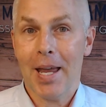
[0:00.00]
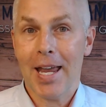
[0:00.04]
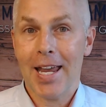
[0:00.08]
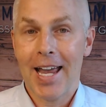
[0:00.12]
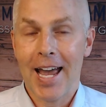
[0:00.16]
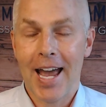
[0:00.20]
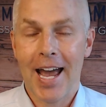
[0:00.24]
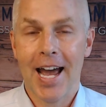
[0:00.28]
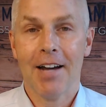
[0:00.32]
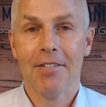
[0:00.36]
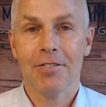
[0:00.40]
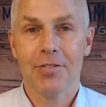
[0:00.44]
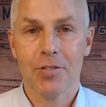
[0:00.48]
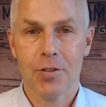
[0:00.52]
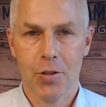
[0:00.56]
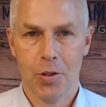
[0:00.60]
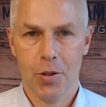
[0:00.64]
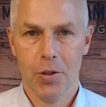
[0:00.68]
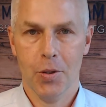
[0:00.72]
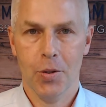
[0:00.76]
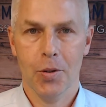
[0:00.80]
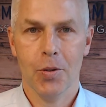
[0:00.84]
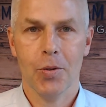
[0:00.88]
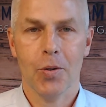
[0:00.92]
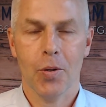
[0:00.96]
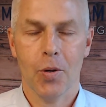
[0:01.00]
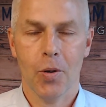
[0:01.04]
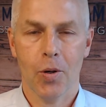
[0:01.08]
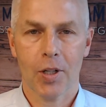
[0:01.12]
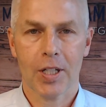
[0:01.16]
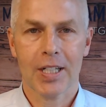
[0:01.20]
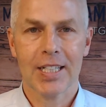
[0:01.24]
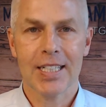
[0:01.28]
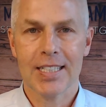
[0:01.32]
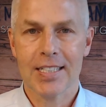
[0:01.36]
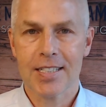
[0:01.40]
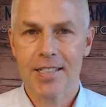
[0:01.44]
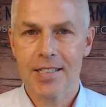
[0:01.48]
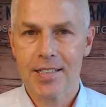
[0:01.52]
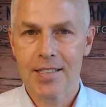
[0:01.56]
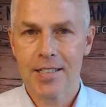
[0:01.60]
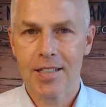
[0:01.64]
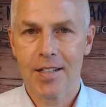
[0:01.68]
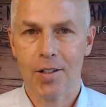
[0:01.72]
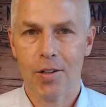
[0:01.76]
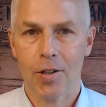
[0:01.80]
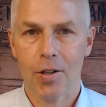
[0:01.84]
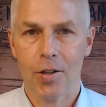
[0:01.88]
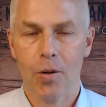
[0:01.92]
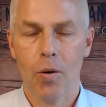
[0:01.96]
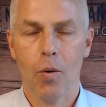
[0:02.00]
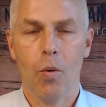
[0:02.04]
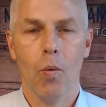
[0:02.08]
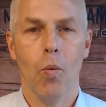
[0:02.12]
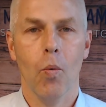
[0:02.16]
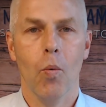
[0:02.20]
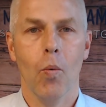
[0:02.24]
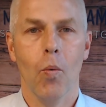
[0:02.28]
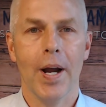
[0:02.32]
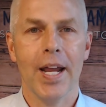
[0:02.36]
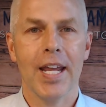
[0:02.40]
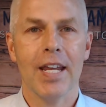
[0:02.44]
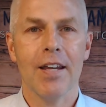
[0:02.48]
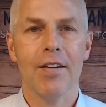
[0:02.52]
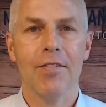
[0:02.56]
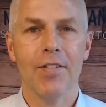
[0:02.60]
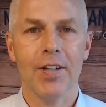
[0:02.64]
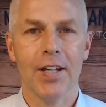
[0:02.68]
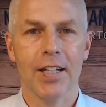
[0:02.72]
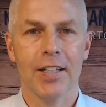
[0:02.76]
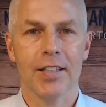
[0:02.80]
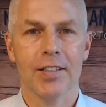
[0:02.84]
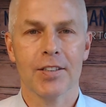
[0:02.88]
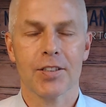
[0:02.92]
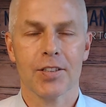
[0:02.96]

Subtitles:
have to or consider waiving